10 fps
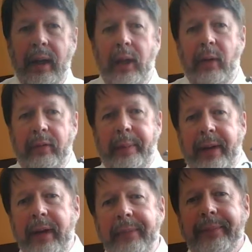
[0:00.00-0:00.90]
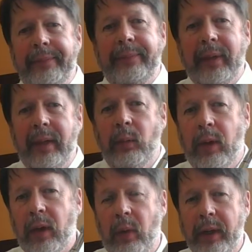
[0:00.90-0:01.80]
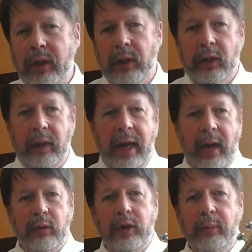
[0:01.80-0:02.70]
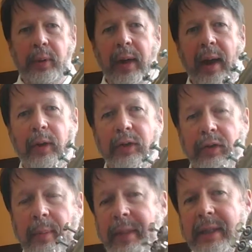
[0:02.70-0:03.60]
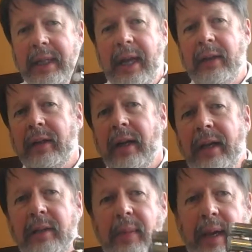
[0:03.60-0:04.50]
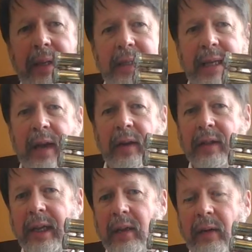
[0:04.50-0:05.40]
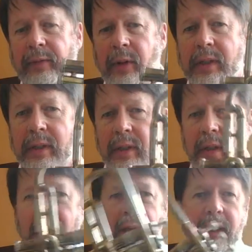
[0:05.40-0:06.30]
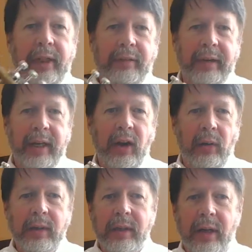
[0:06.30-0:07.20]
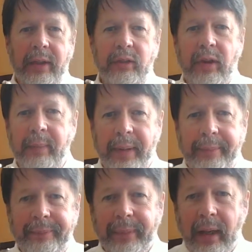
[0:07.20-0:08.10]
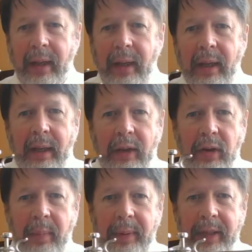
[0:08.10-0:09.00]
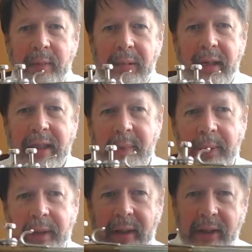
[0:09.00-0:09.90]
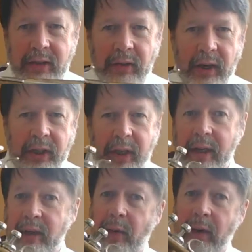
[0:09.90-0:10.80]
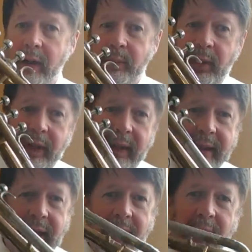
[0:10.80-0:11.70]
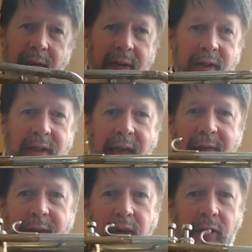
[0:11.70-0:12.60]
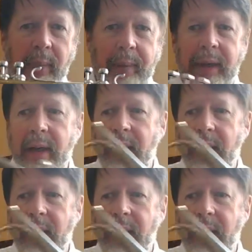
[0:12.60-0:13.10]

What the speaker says: Hello everybody. We're going to learn how to put our trumpet together and to make the sound to get our first 3 notes on the trumpet. Now the trumpet is pretty simple in construction as far as putting it together. You just have the trumpet